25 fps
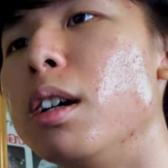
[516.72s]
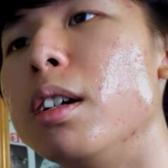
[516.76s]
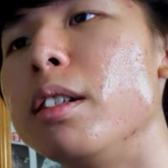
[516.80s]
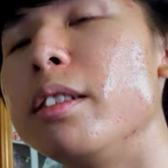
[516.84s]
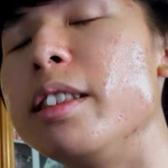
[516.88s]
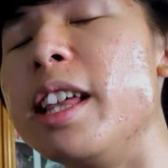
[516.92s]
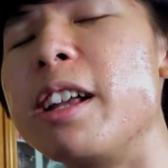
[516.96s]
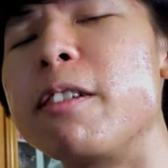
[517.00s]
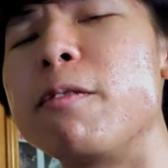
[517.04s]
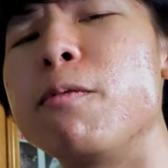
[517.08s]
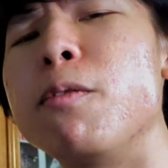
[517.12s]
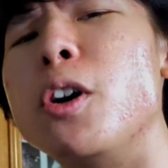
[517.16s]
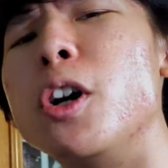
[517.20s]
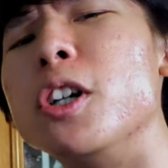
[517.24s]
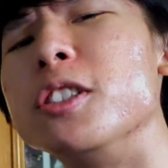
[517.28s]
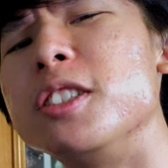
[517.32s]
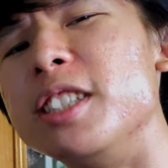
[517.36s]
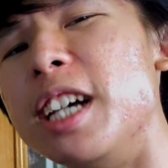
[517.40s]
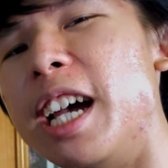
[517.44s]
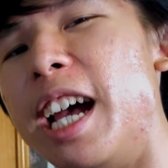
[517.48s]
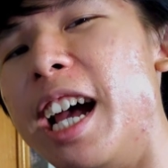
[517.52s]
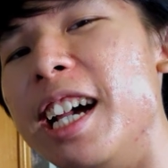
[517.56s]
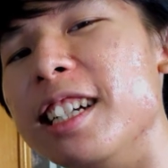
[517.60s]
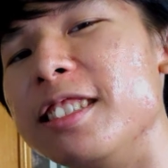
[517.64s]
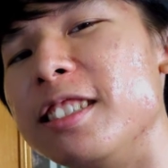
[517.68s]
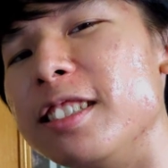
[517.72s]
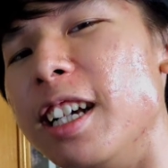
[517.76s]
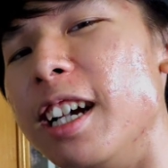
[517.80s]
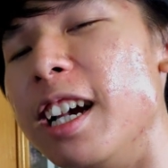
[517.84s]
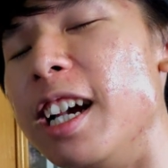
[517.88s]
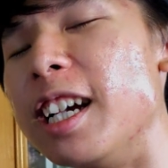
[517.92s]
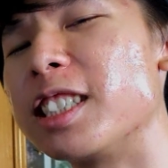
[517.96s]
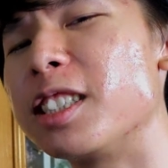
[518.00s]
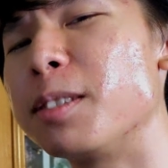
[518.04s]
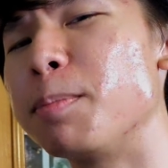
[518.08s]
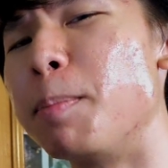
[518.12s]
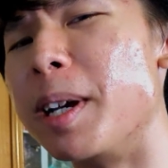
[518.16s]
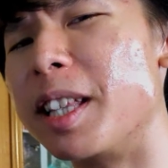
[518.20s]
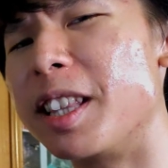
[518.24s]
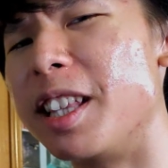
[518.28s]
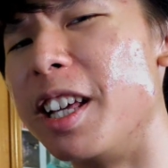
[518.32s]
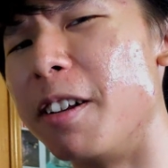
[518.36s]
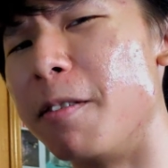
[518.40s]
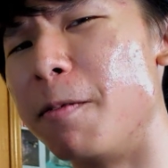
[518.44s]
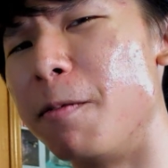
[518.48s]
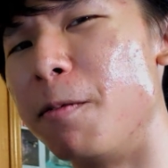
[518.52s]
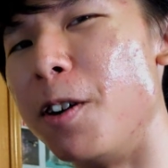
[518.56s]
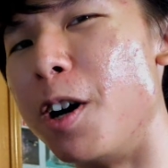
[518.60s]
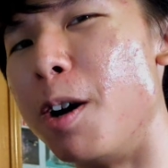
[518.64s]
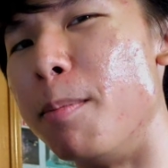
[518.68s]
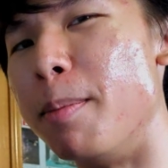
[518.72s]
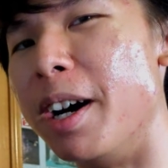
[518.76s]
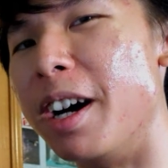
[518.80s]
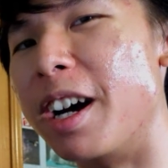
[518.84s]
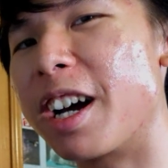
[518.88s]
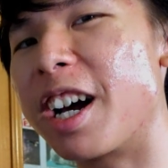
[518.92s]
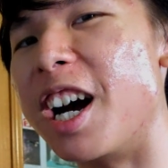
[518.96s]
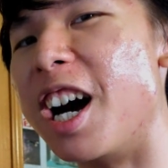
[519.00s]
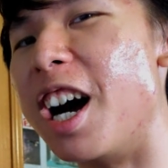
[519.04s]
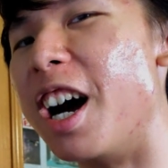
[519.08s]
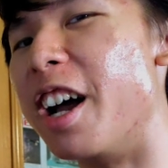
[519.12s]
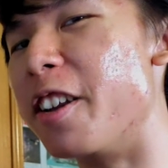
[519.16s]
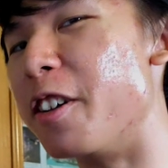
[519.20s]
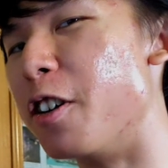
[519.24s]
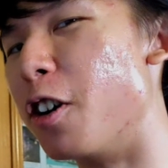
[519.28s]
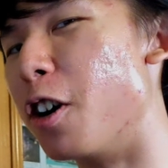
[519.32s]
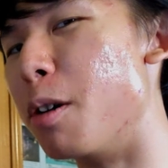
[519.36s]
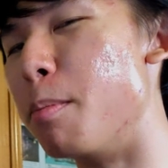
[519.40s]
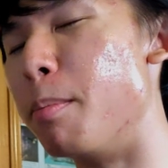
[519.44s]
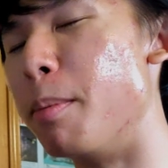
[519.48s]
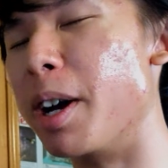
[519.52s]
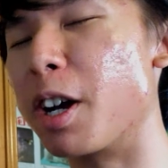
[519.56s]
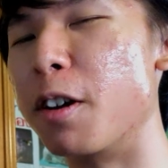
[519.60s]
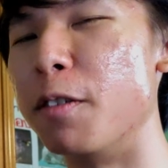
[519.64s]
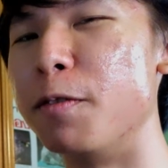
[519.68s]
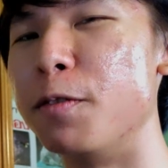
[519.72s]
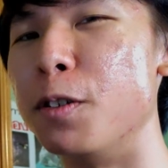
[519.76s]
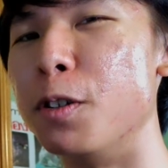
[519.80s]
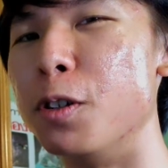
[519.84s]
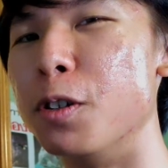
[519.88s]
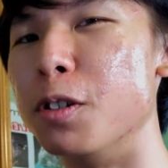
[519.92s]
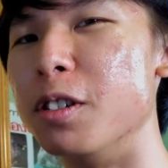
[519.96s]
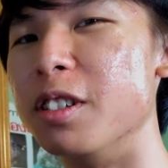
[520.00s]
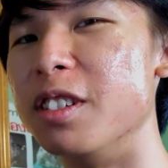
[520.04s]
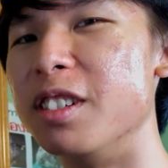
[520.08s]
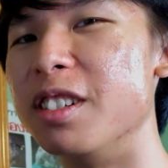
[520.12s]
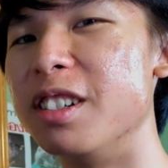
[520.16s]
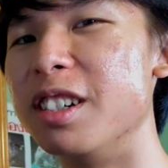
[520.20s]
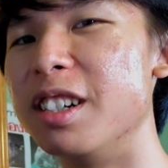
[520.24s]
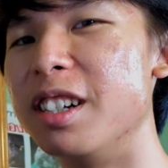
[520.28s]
That was as expected from a cardioid microphone.